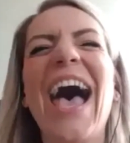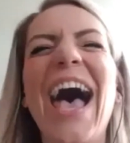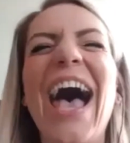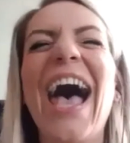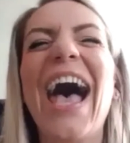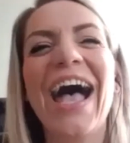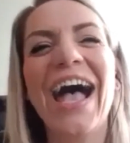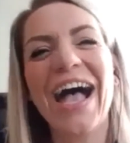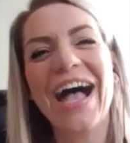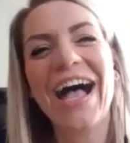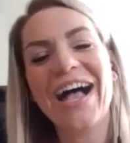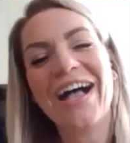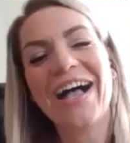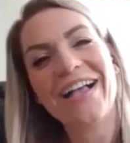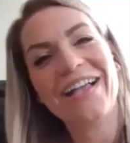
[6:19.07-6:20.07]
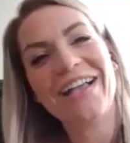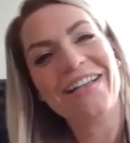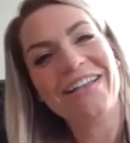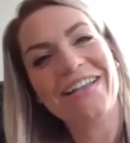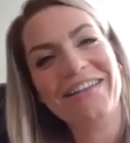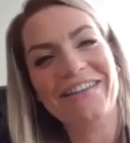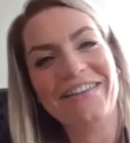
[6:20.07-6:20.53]
especially for me,
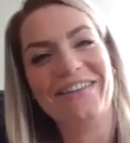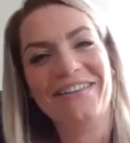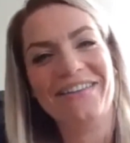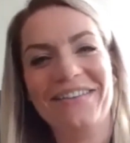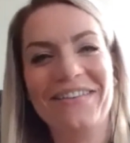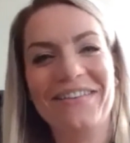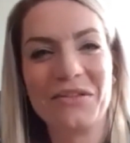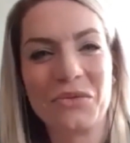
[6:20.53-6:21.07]
I'm from